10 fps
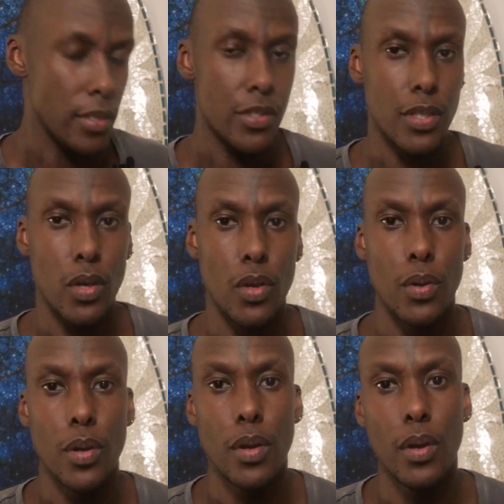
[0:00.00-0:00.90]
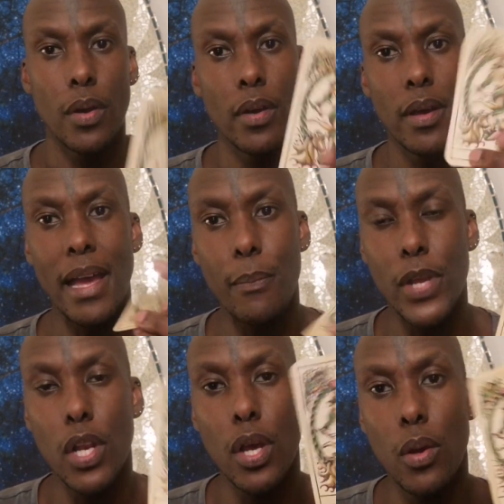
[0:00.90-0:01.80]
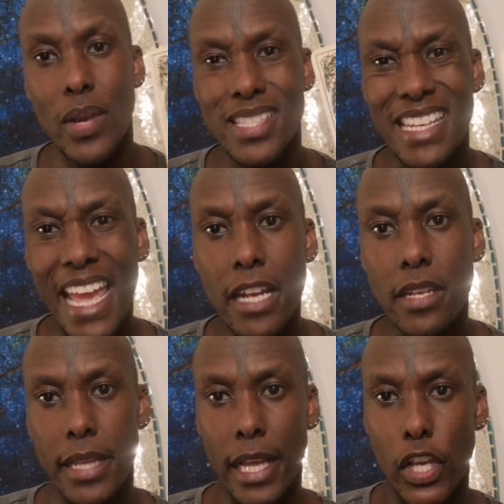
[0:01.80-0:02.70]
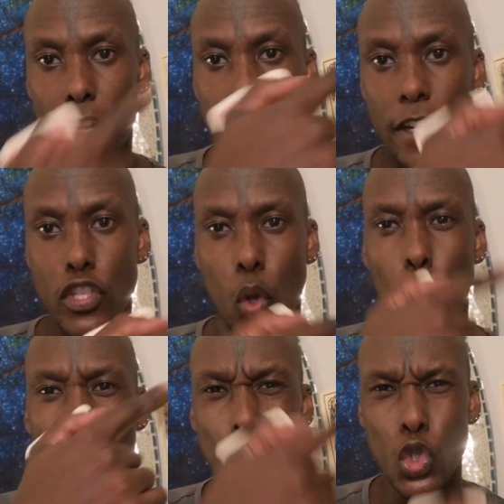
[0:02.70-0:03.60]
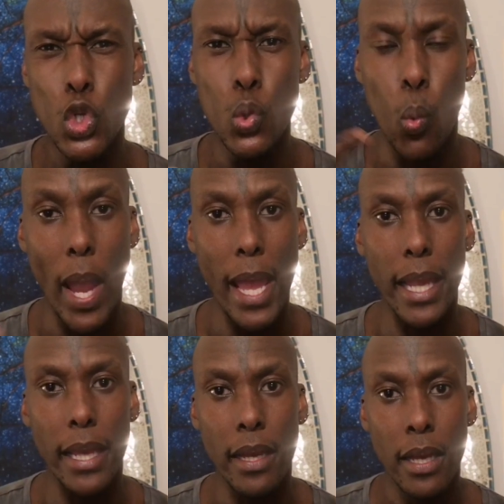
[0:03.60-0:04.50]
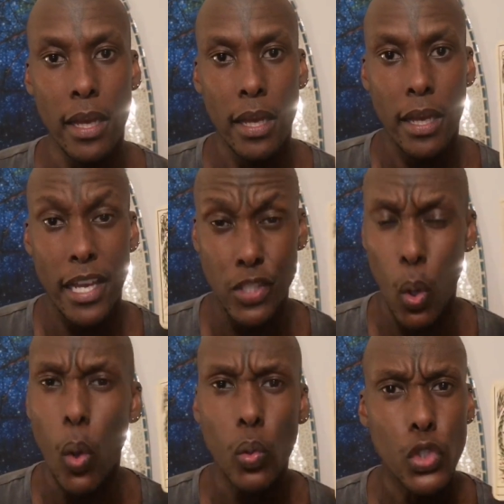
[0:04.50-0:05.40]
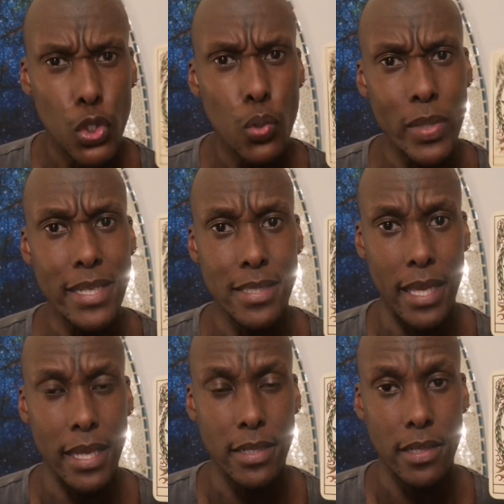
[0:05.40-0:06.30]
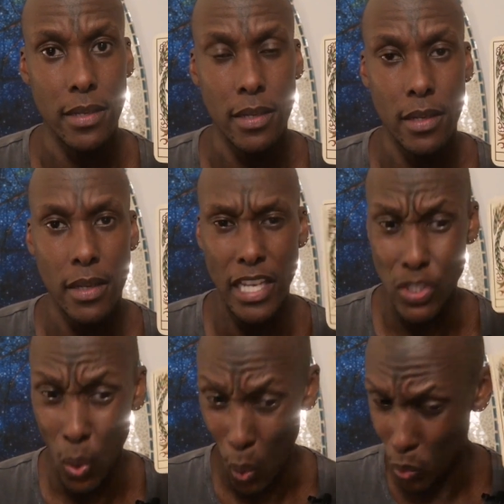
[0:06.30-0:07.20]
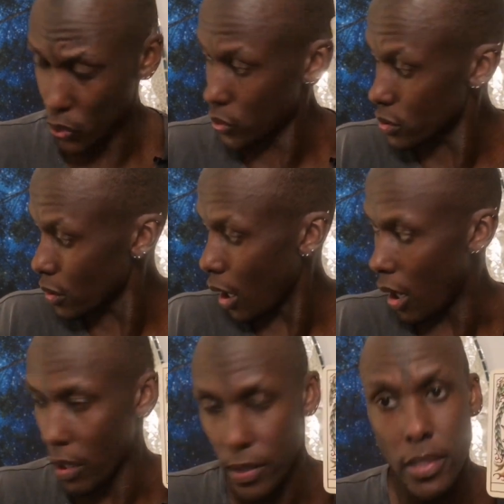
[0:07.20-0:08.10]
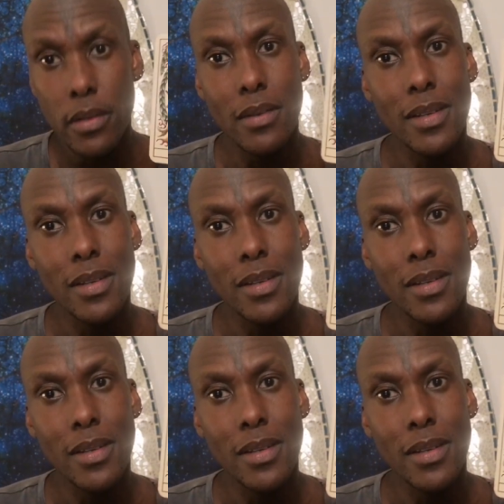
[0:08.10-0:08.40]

And so below, it's an ending. You can feel it's a whole new way. It's a whole new reset. It's a whole new start.